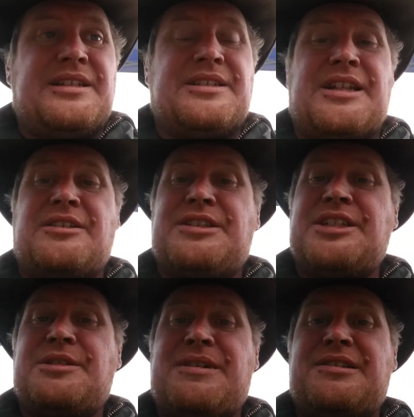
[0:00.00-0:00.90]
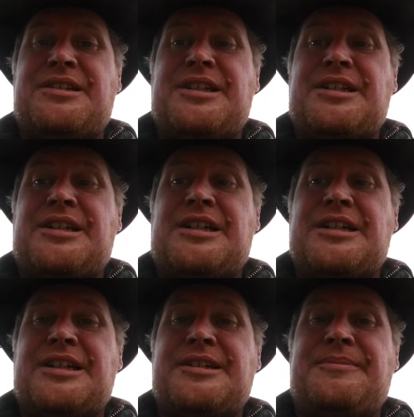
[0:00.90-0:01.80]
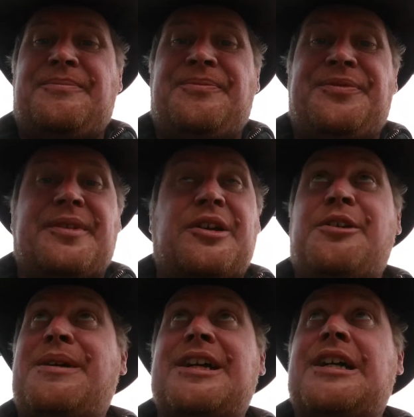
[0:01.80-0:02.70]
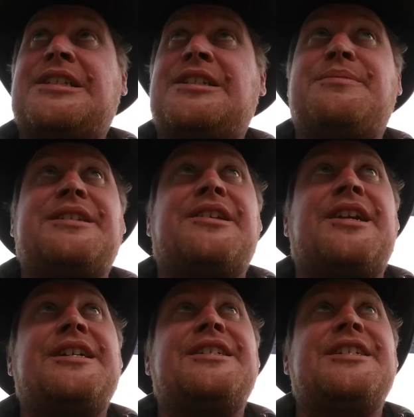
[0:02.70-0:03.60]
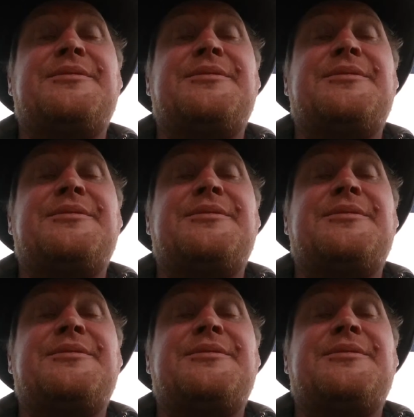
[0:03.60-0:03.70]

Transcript: it's now just about three o'clock, and oh my gosh, it's been crazy.